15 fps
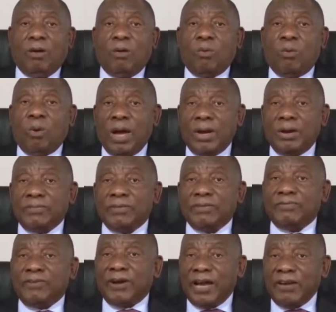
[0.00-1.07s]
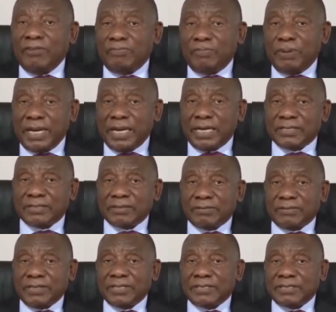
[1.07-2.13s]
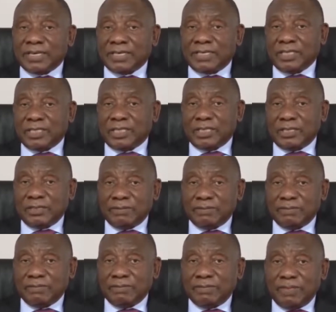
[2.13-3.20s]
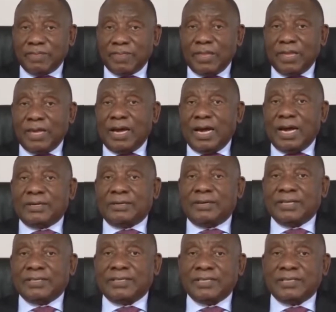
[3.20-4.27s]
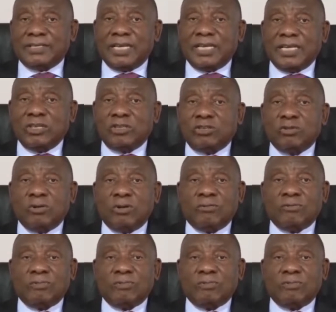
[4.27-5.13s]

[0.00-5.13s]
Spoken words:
One of the 5 pillars of this strategy addresses the issue of